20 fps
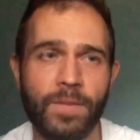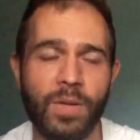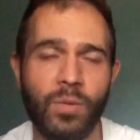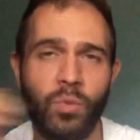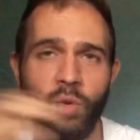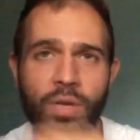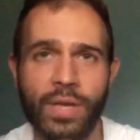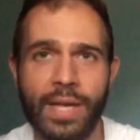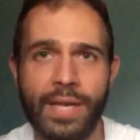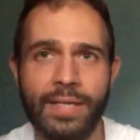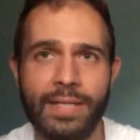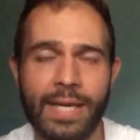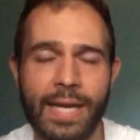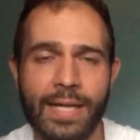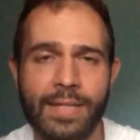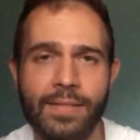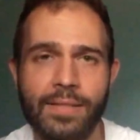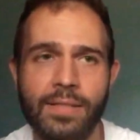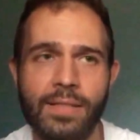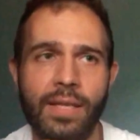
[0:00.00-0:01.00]
one end
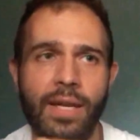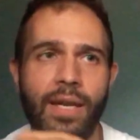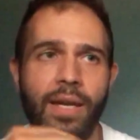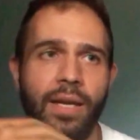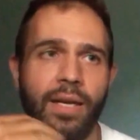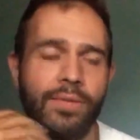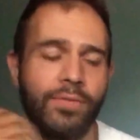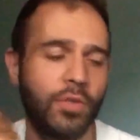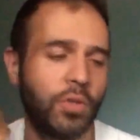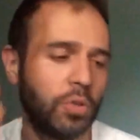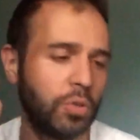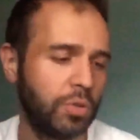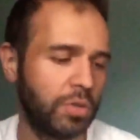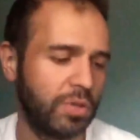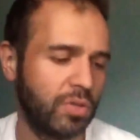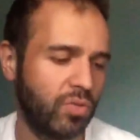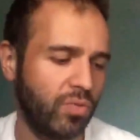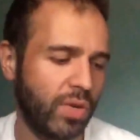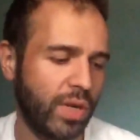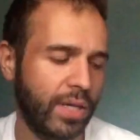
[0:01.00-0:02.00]
hasn't. I've Googled
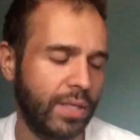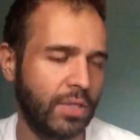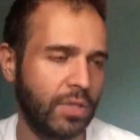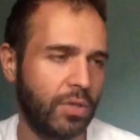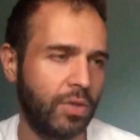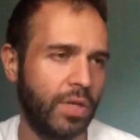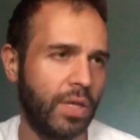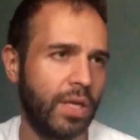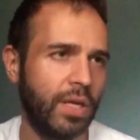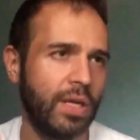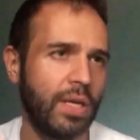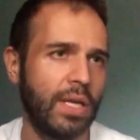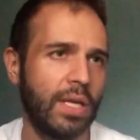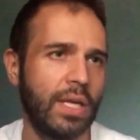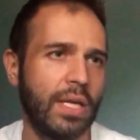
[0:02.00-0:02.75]
advice on it.